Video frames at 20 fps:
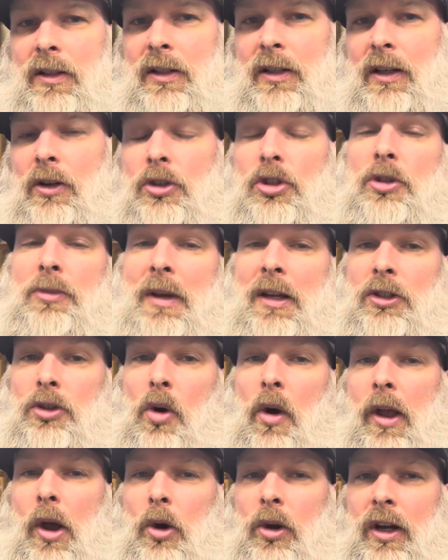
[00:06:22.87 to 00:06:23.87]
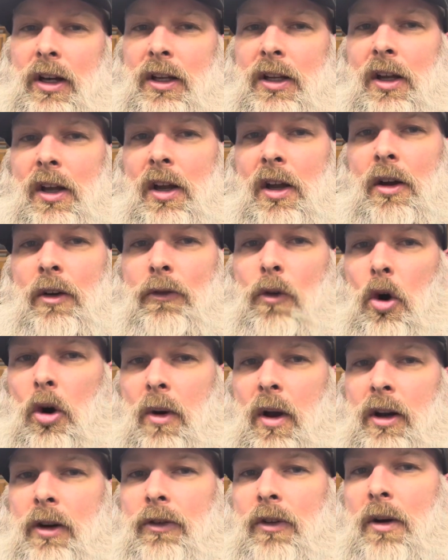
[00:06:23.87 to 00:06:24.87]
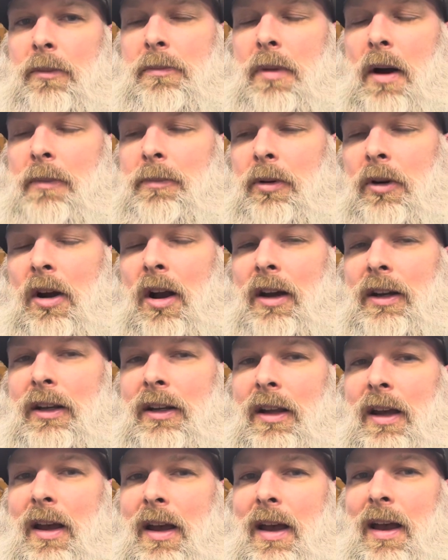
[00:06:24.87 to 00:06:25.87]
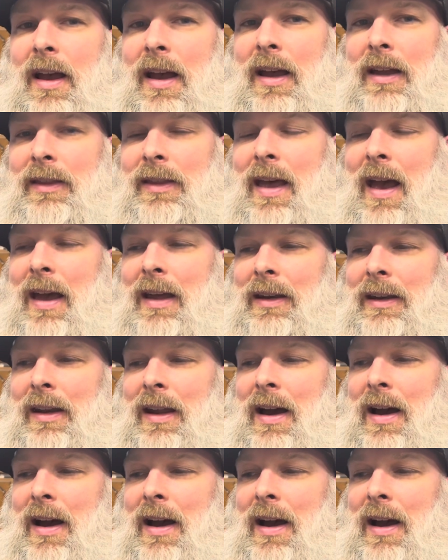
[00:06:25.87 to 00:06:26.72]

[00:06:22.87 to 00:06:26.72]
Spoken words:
a Toyota 4Runner front bumper on it. And then,